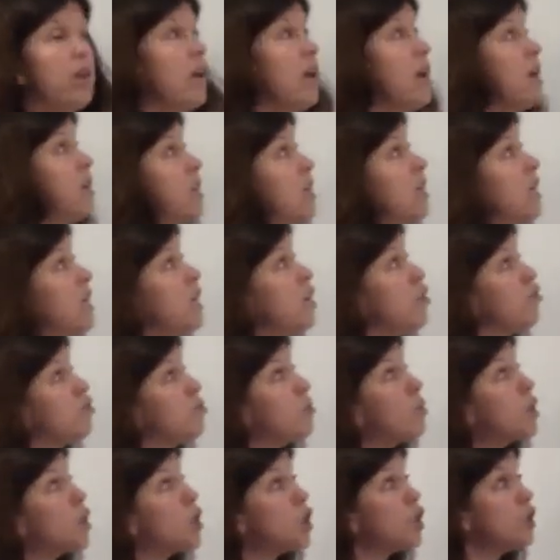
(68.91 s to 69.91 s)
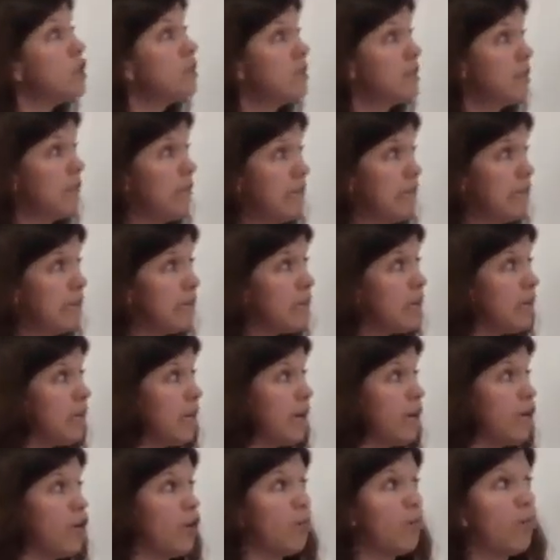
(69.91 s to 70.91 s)
And each person
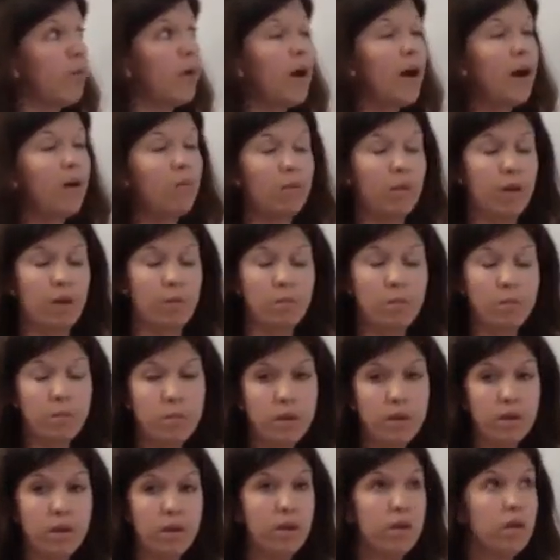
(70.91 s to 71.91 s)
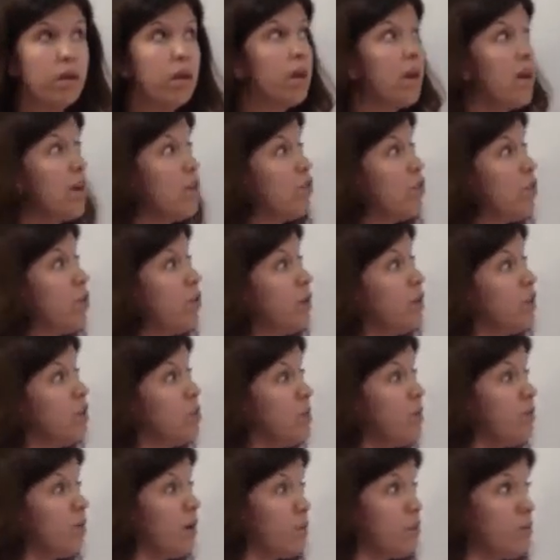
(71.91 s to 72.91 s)
in our problem is going to
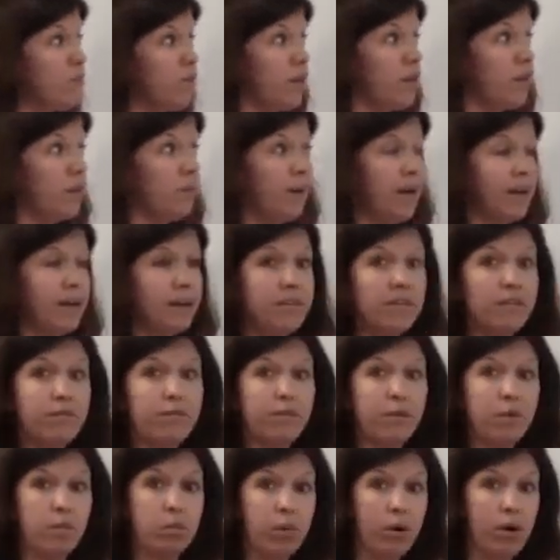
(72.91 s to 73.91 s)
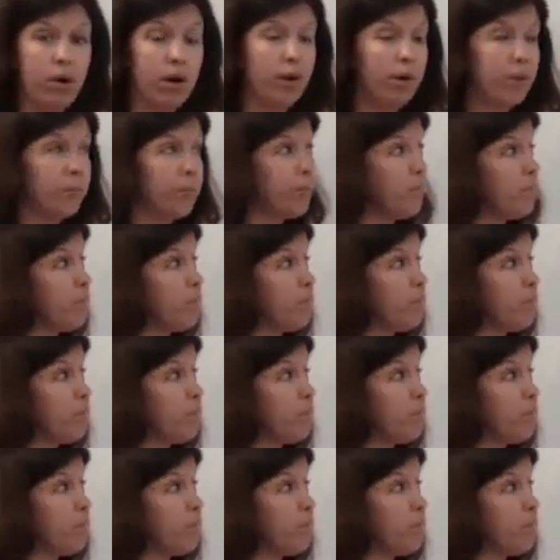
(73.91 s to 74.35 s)
be represented by a different bar.